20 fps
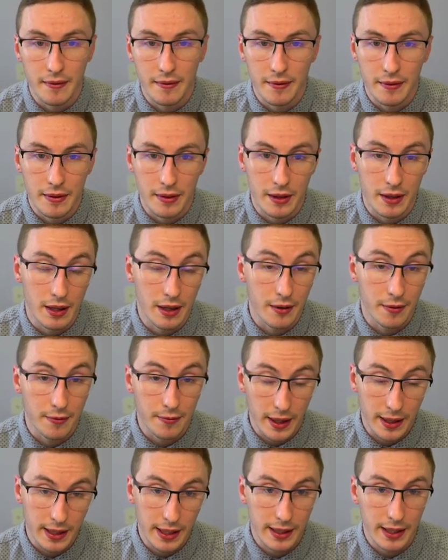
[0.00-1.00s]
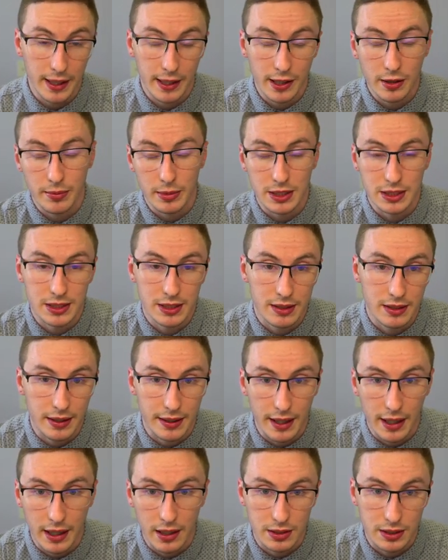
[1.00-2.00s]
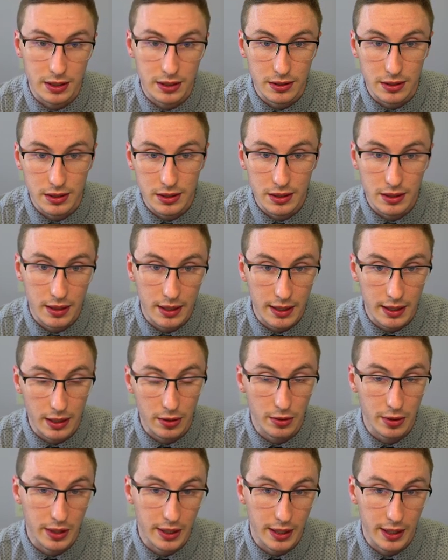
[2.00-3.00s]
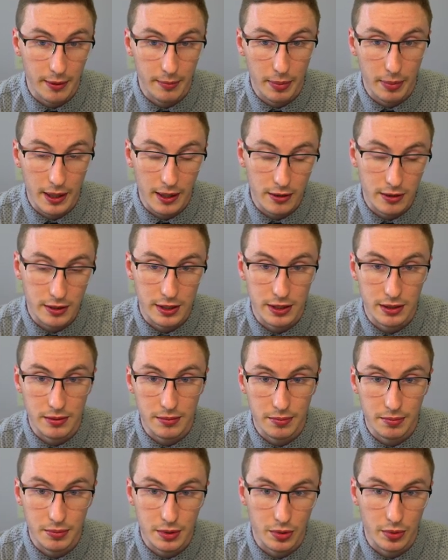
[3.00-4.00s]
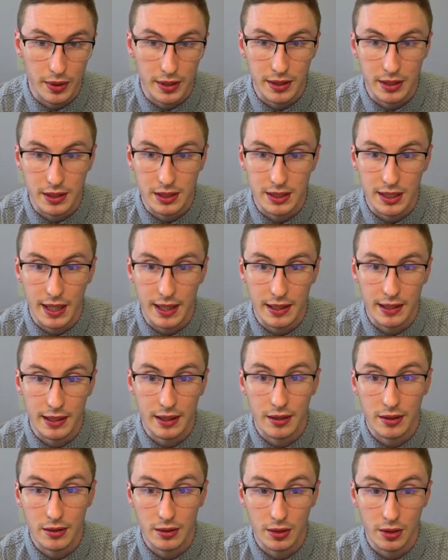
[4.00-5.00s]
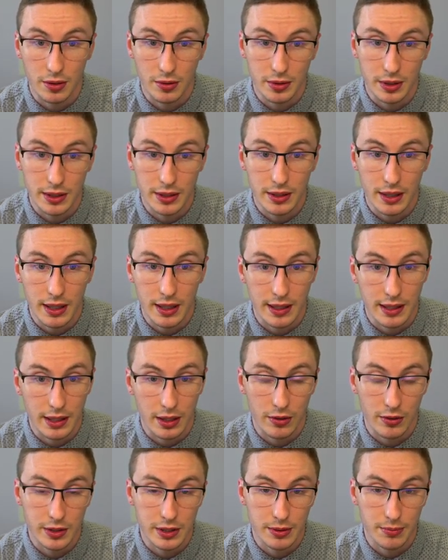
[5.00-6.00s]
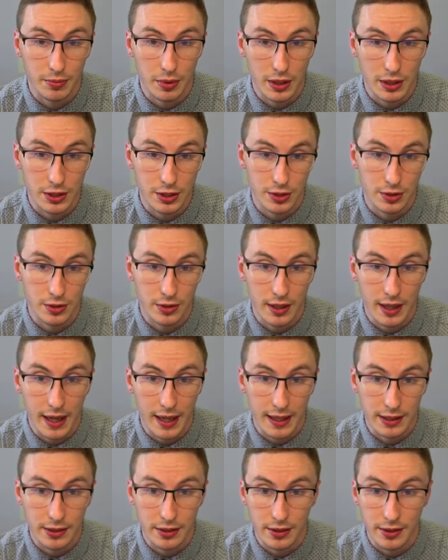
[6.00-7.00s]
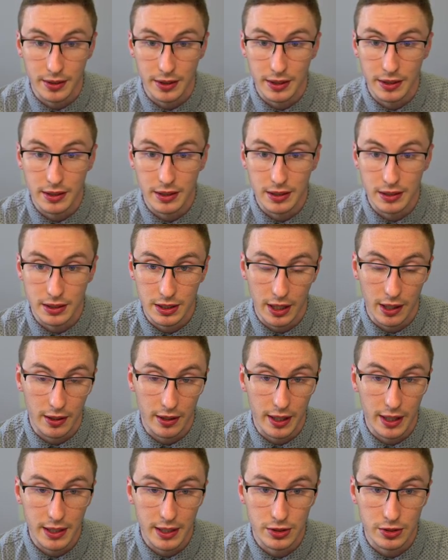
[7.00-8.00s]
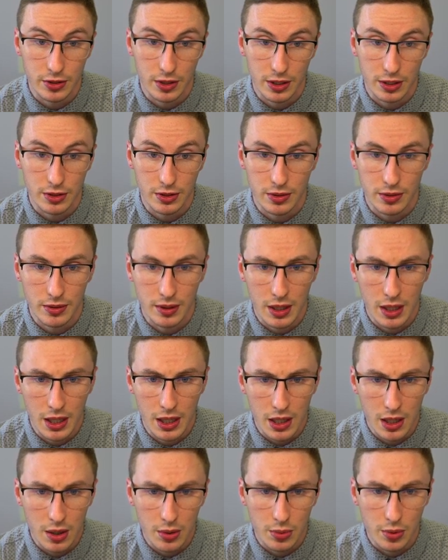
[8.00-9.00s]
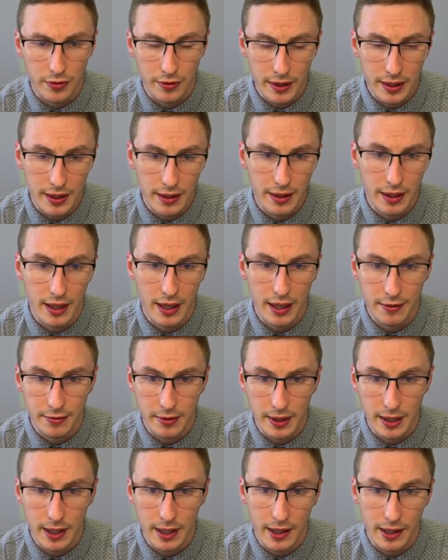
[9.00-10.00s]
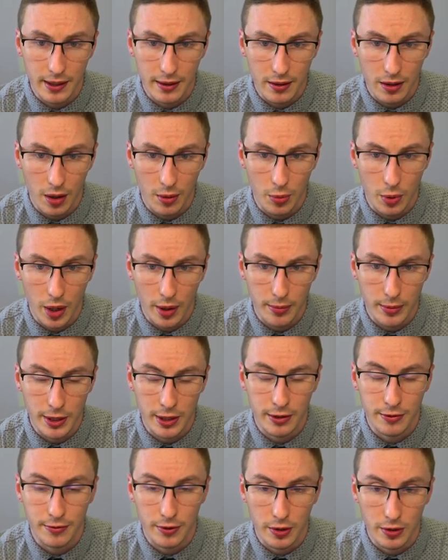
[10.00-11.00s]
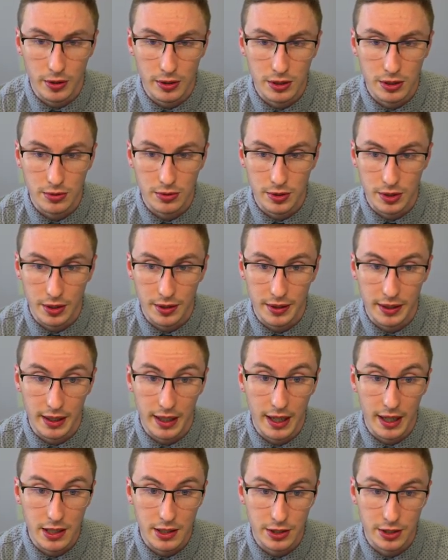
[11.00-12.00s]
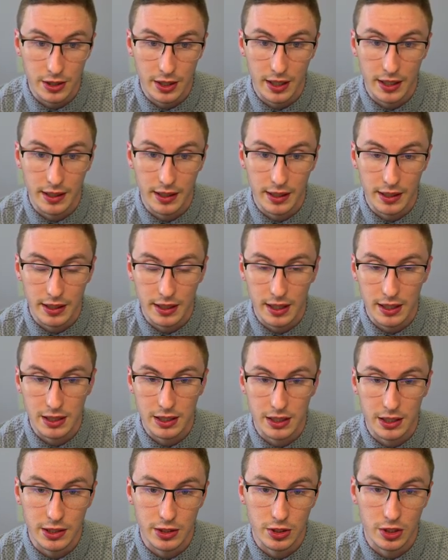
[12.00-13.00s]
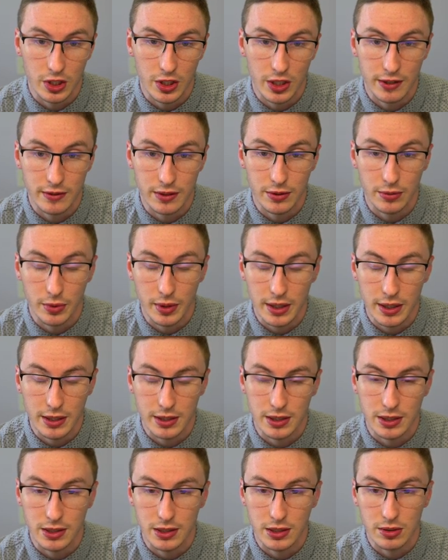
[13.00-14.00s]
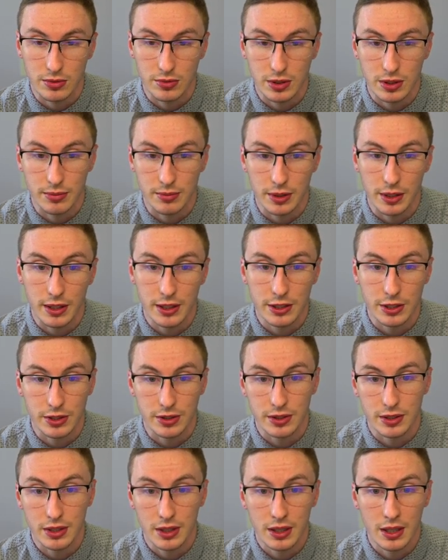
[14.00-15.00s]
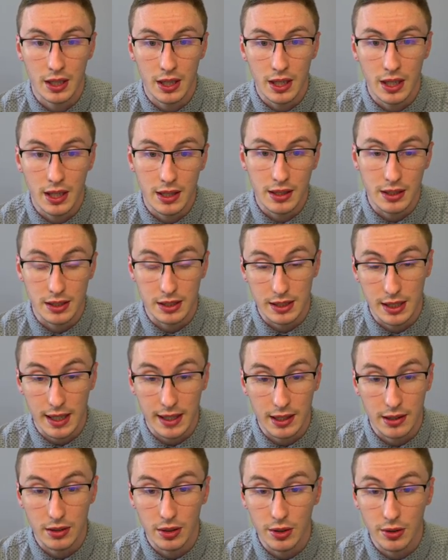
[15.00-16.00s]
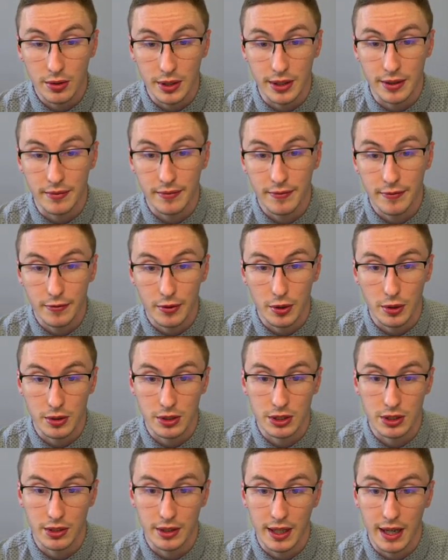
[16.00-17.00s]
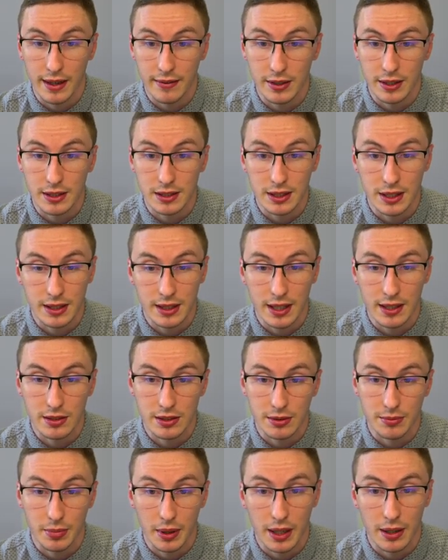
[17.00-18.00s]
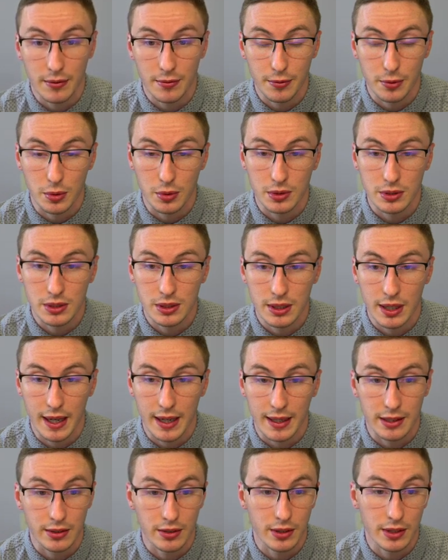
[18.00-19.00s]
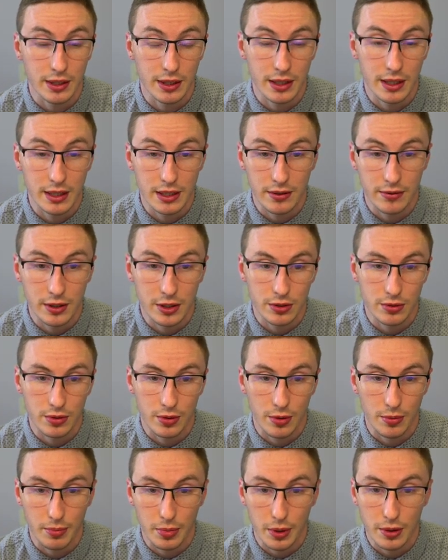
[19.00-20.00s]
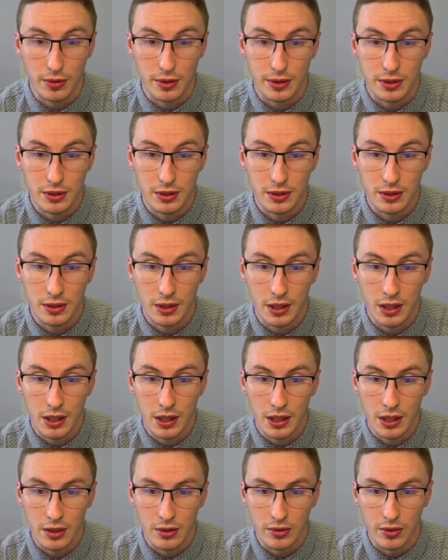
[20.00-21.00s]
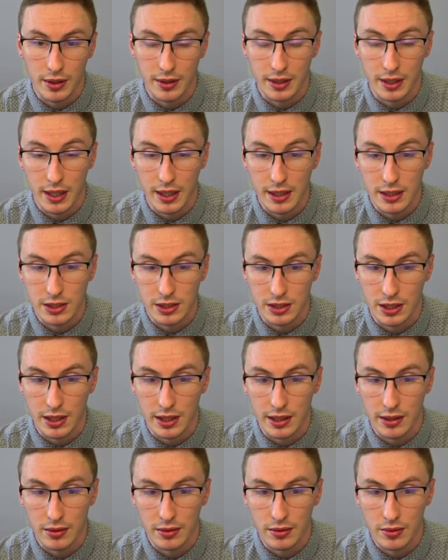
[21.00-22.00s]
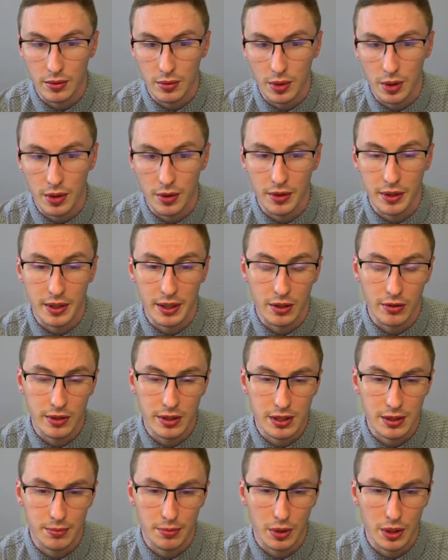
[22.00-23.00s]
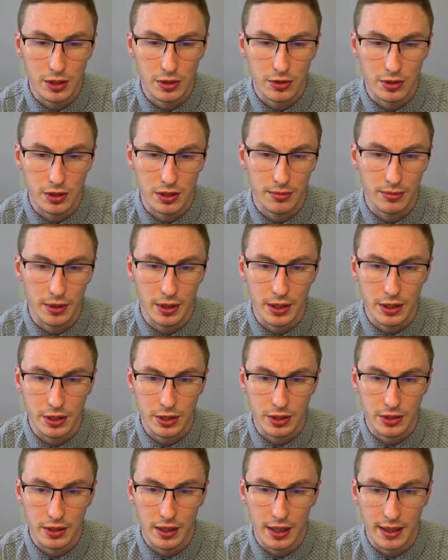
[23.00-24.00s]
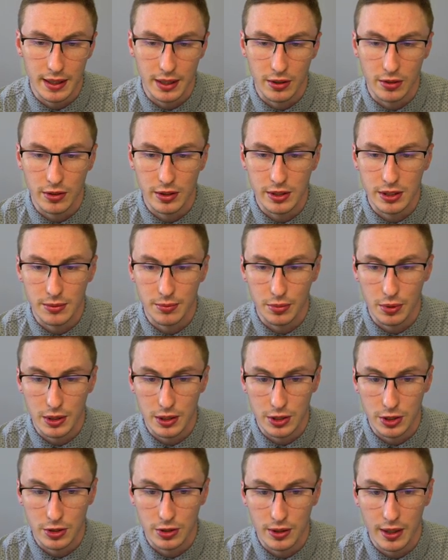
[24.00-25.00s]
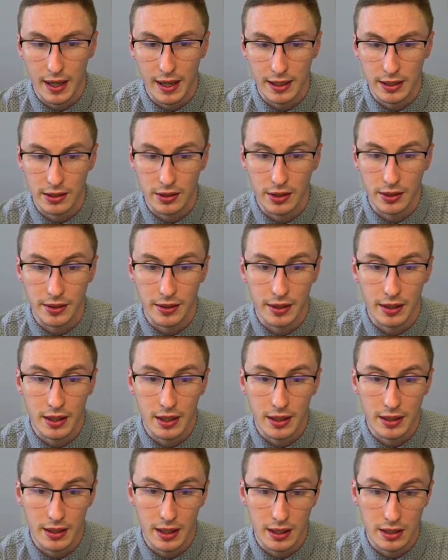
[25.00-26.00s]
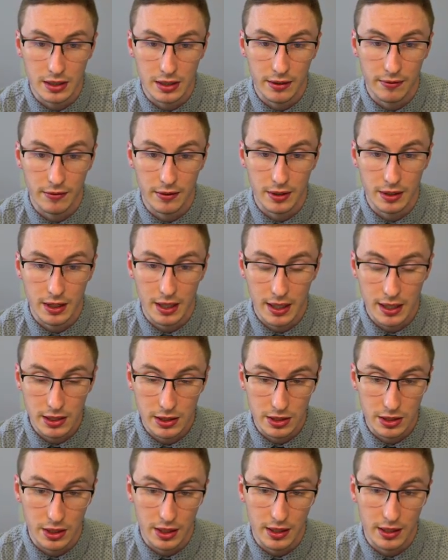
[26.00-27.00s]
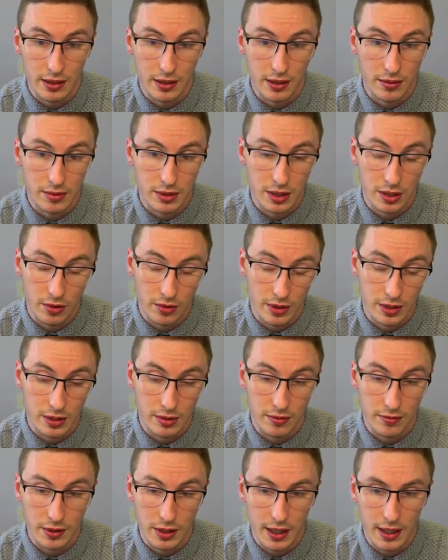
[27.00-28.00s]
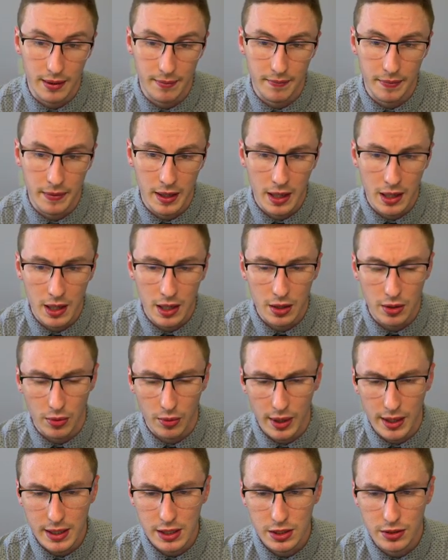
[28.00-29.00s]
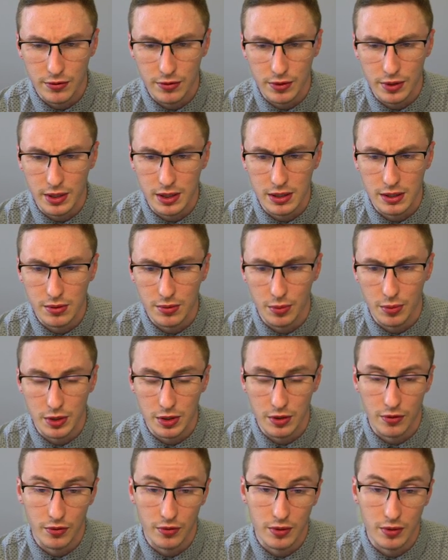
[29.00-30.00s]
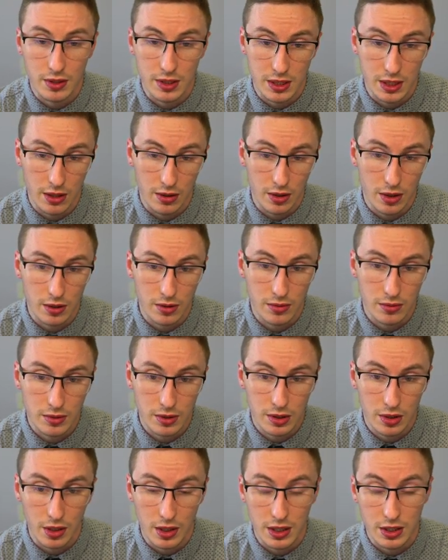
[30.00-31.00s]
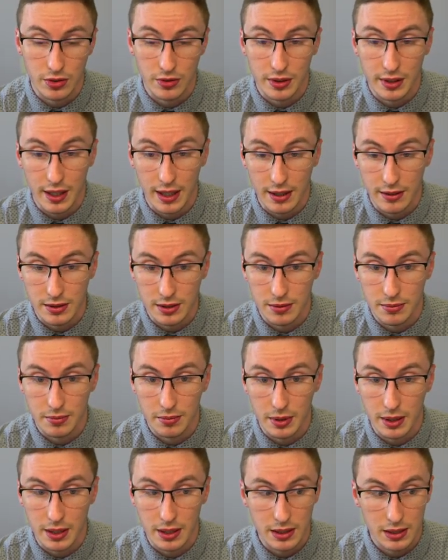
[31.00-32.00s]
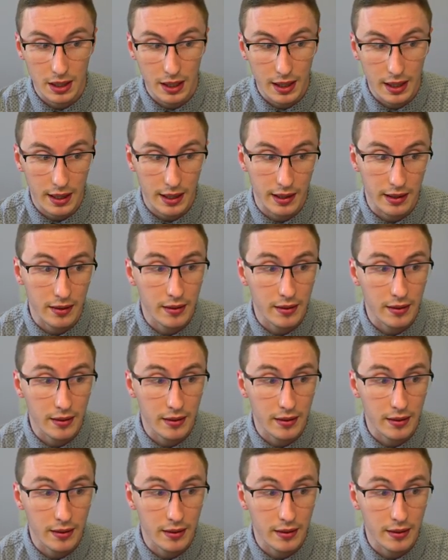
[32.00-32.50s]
The finite element analysis included a comparison between the static, loading, and increasing pressure acting on the entire cage structure. Within the FEA, our primary focus was on the cage design and testing strengths and weaknesses through simulations. The static loading focused on having 10,000 pound force acting on individual components throughout the cage design, while the increasing pressure simulation had increasing pressure acting on the outside of the cage design that was increased with time. The range for this was 0 to 100,000 psi.